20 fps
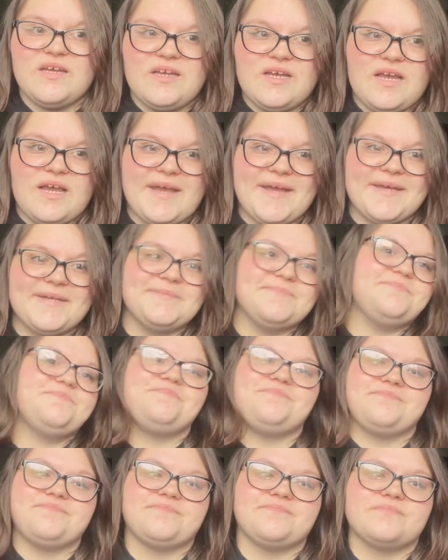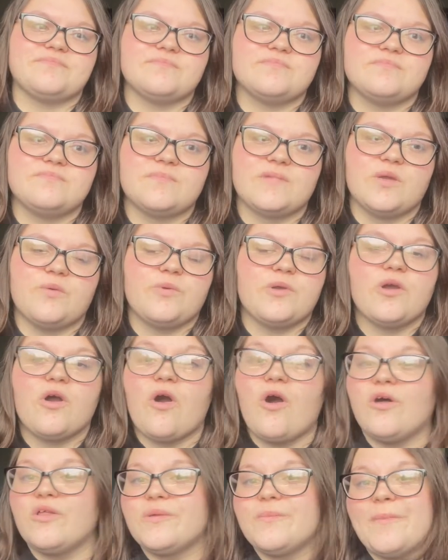And we
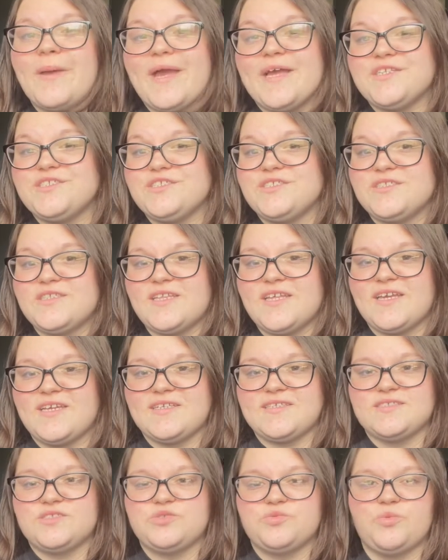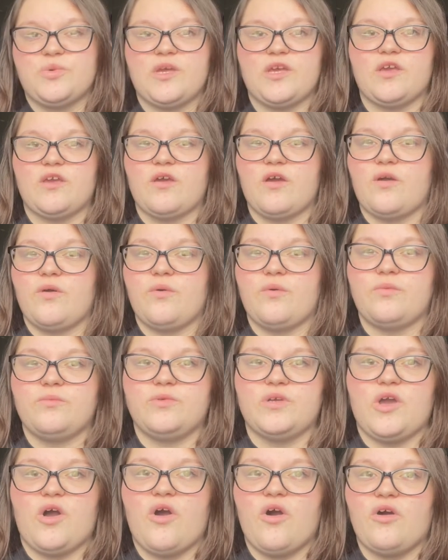all imagine things. We
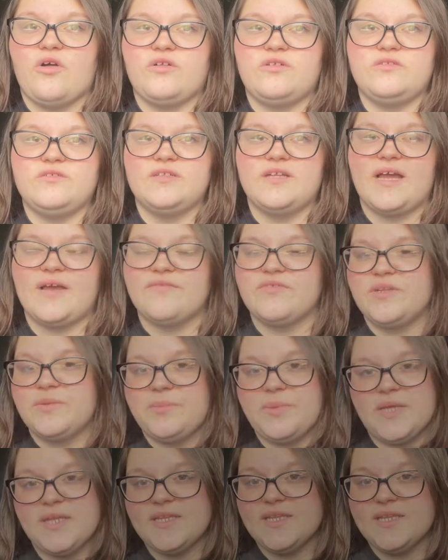we all have an opinion.